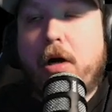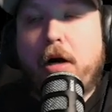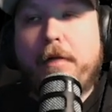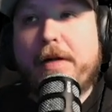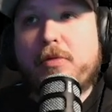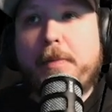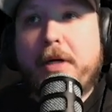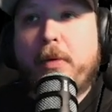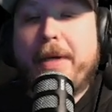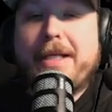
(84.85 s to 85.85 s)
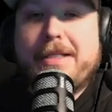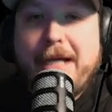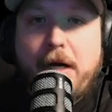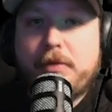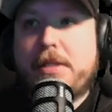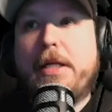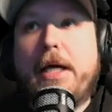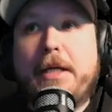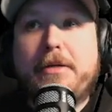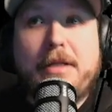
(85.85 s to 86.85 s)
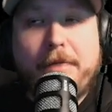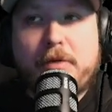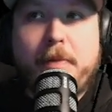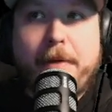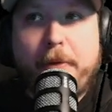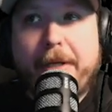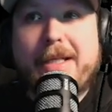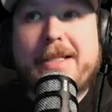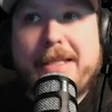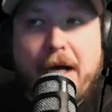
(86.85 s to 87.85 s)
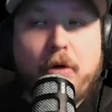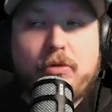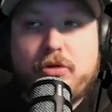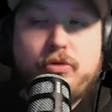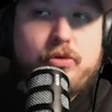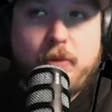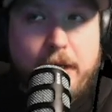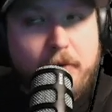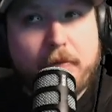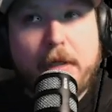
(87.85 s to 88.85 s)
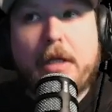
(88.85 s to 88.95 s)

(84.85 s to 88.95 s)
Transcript: Offense will be going down to 9. Defense will be going down to 12.